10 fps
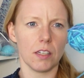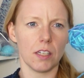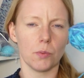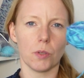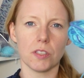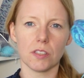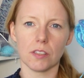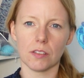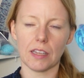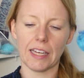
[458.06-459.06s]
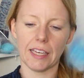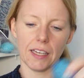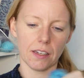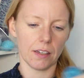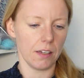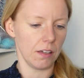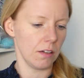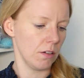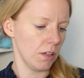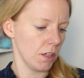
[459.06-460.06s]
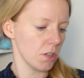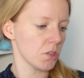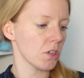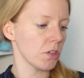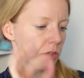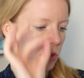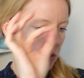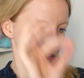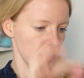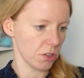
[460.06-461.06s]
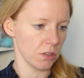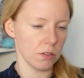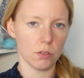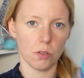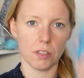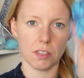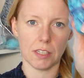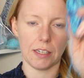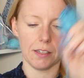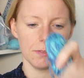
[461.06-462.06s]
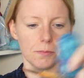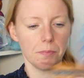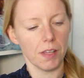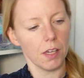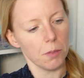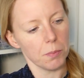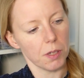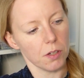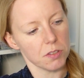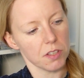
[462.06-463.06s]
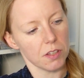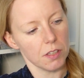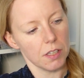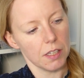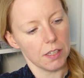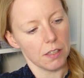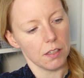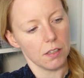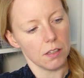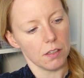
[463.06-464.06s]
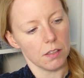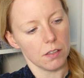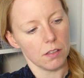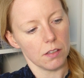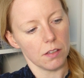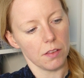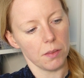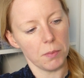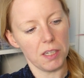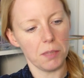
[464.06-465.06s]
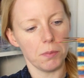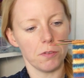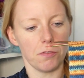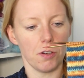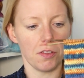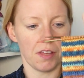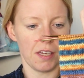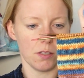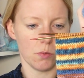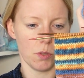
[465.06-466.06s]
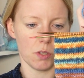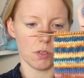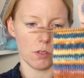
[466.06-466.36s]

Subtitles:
it was like a soft transition to this color, because the mini before that was